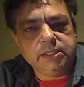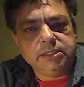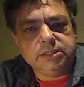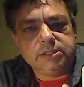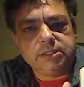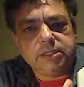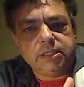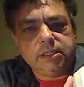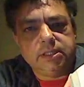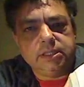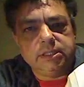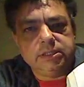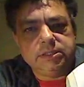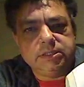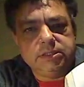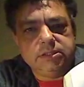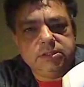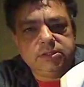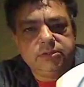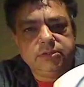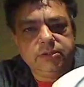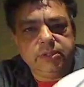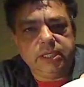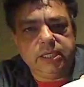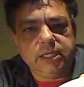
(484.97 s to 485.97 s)
So this
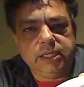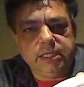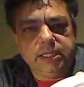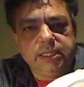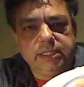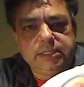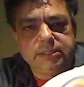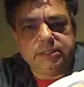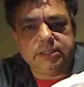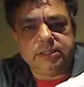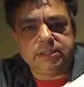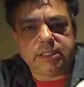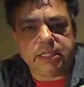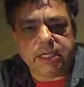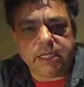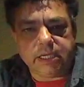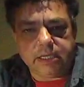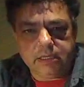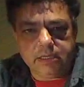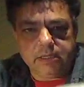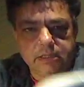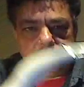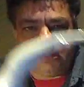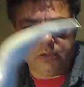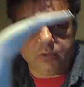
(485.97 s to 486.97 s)
is really, as I
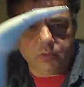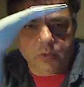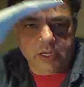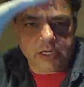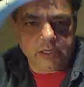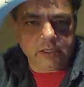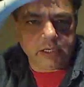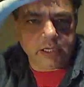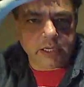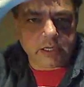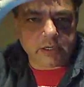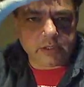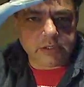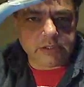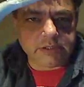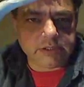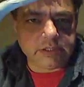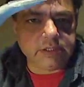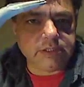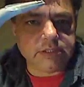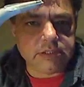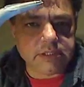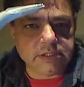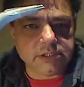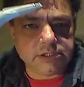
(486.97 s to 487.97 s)
say, the way to get
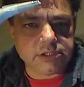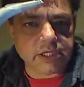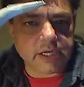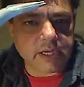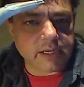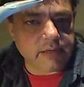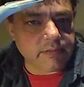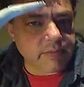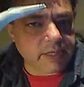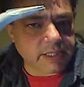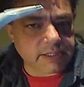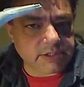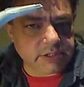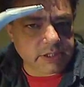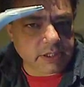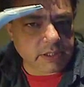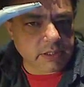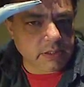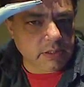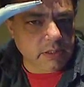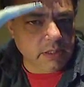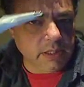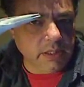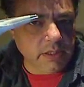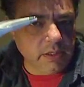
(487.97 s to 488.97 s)
consistent shade
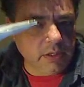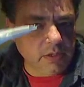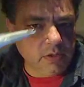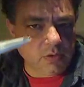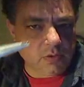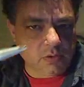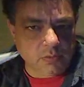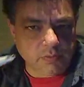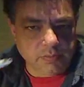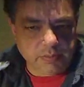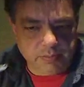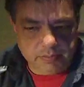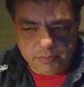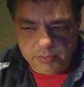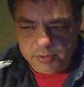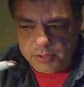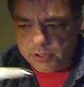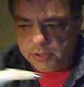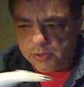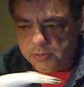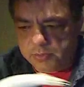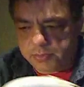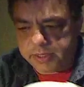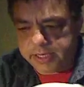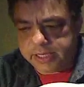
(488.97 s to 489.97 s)
matching in your
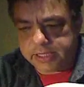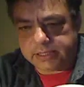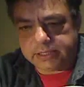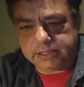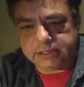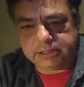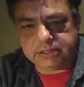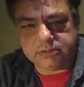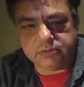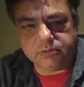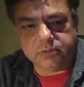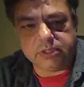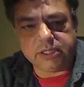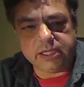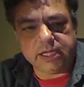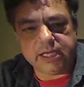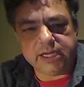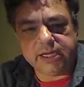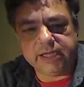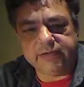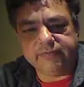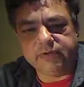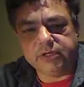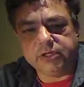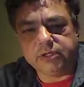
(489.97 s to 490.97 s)
practice
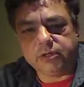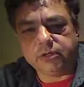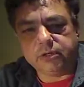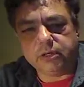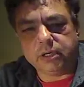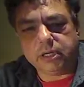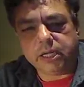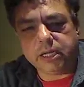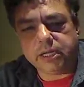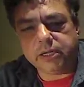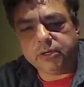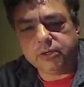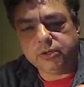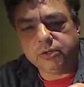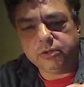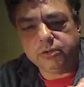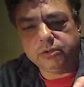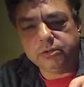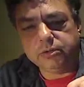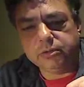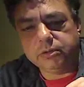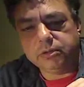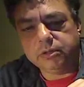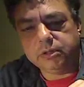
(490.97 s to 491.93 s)
without having to rely on you